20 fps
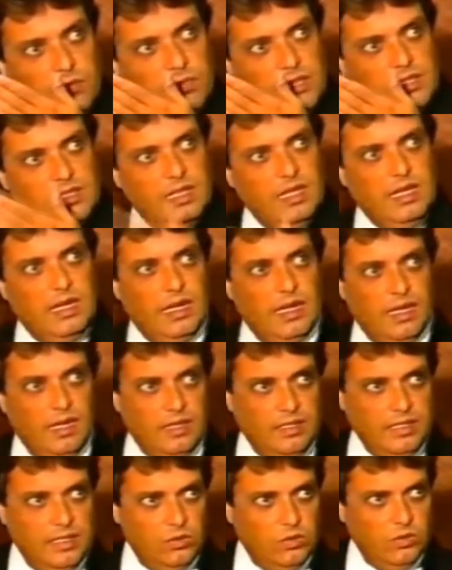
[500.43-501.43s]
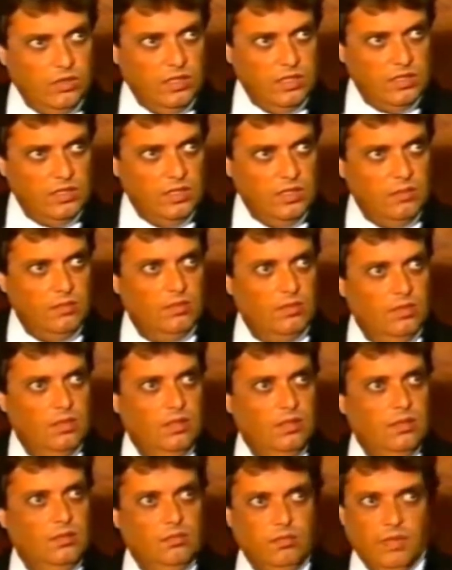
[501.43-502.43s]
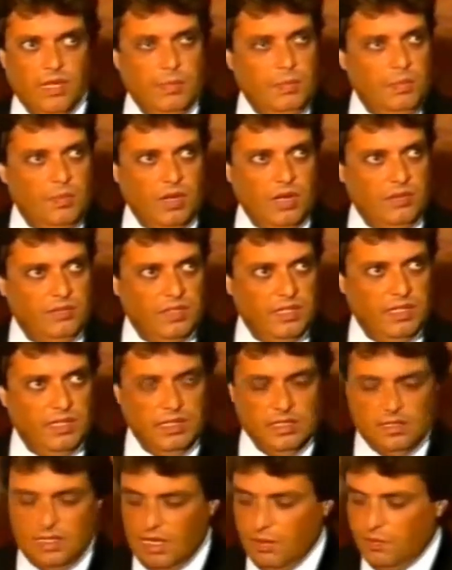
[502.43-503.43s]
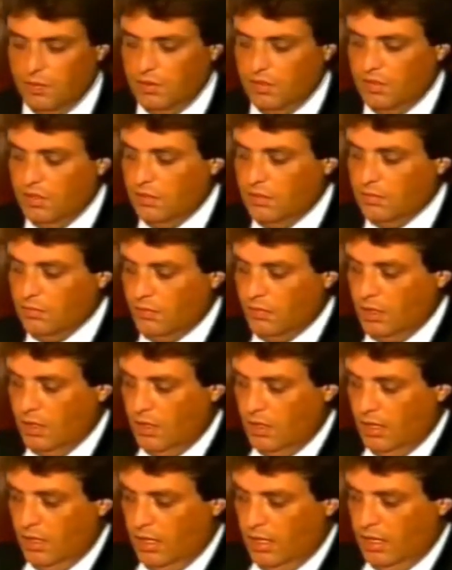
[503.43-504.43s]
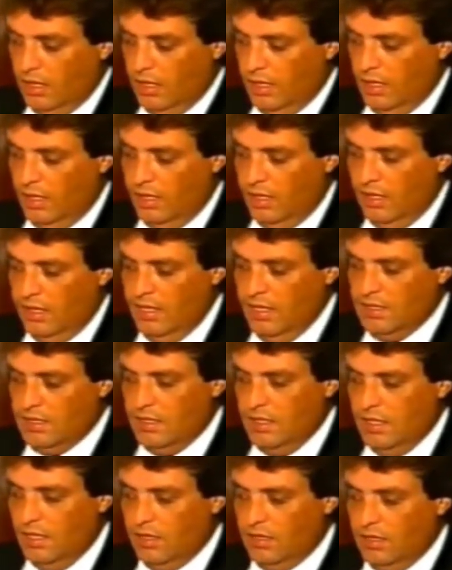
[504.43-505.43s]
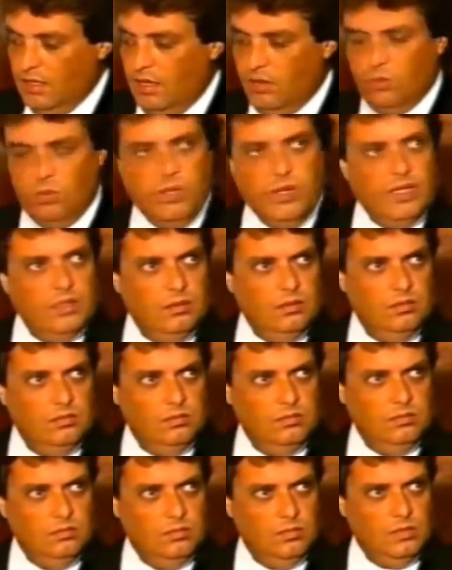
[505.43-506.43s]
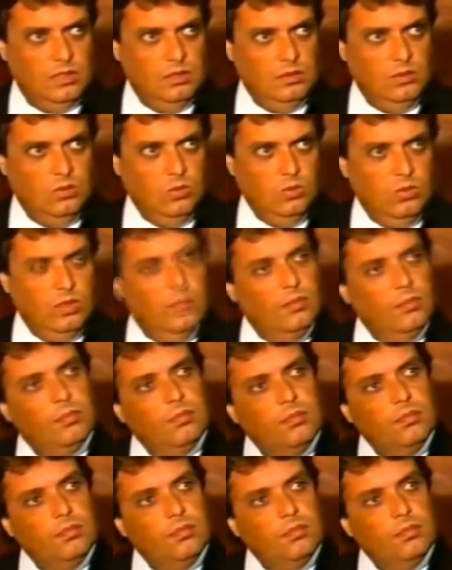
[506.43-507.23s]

sea and into the sea. Many people have seen this happen there. Is not a threat to the